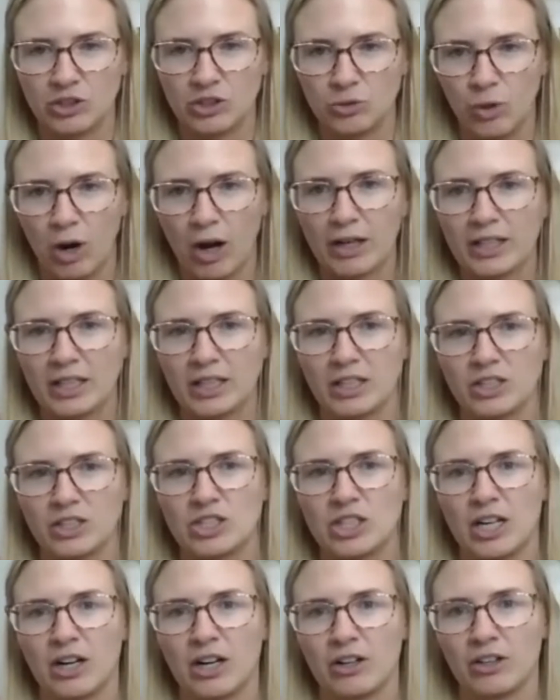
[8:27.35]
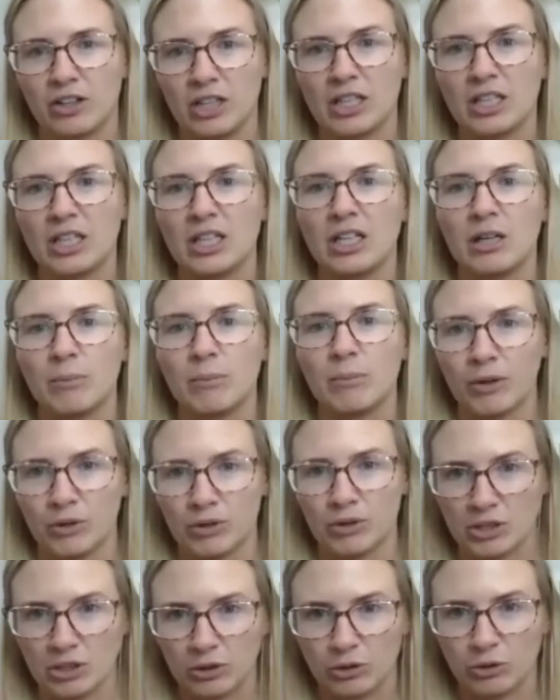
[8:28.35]
a rocking chair thinking about a
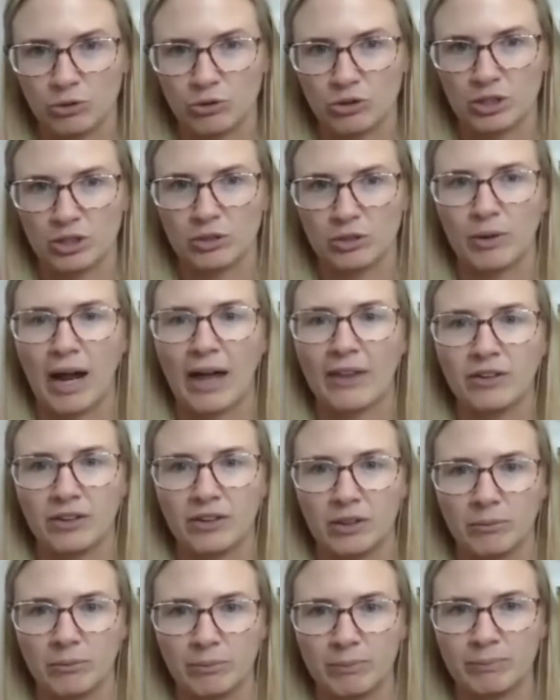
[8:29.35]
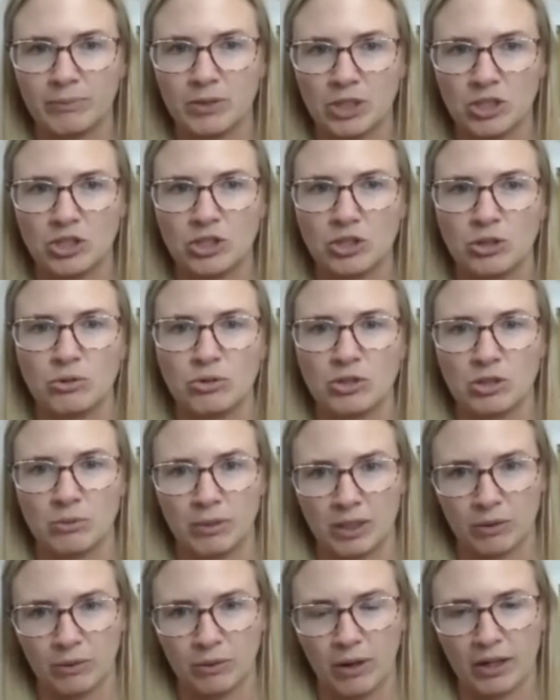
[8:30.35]
solution rather than to choose to
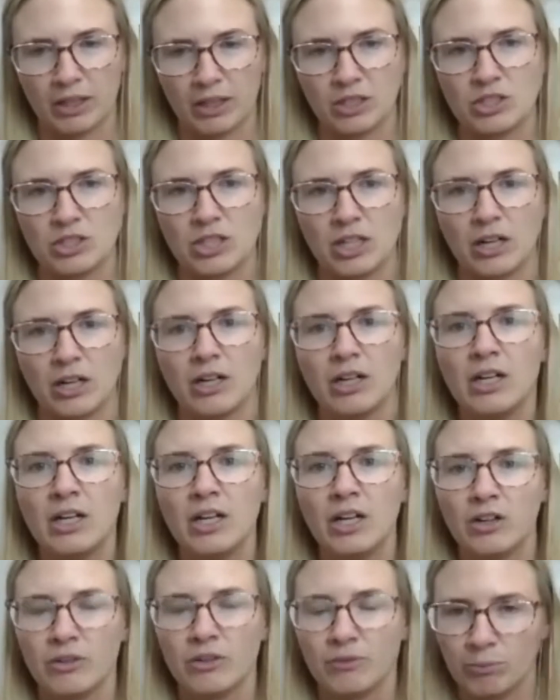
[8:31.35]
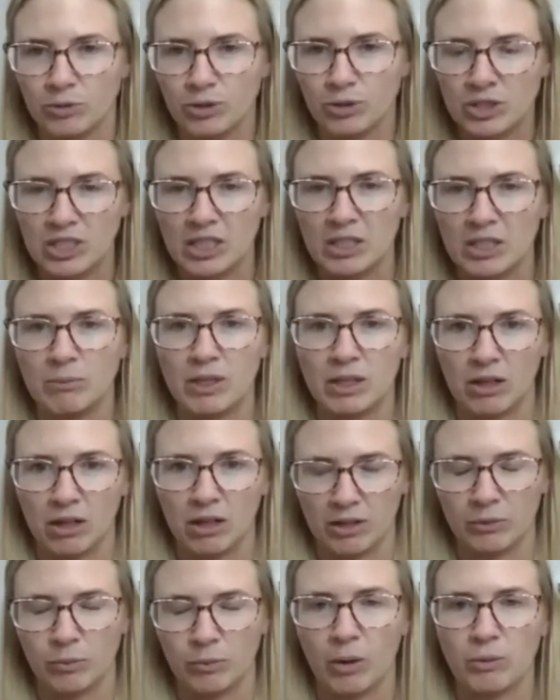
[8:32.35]
be in a rocking chair steaming
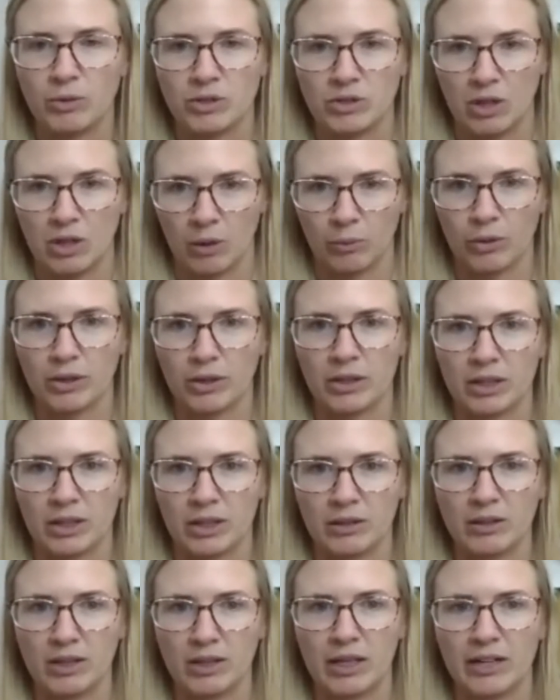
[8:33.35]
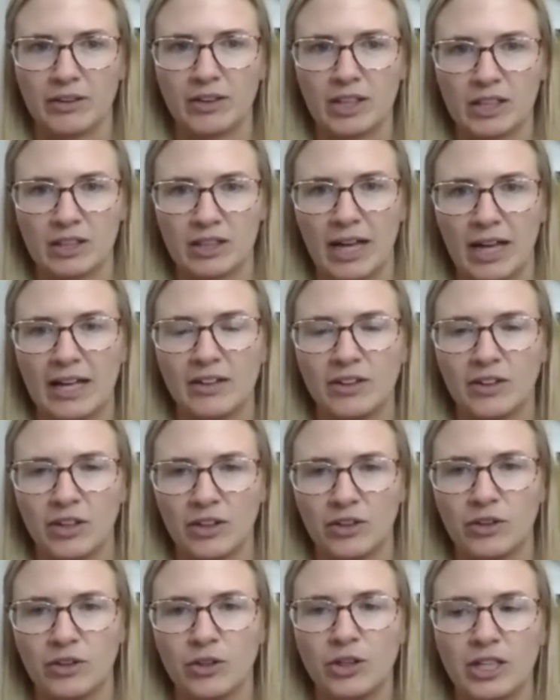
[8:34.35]
on what was not working. And I think that, that,
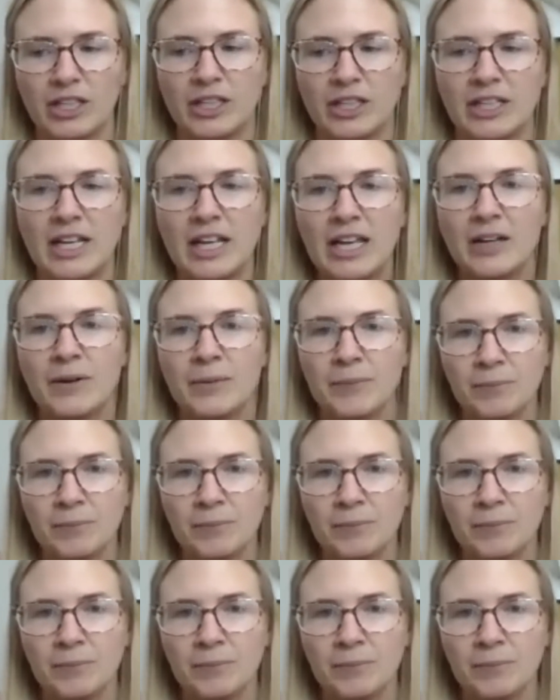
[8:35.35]
in, that.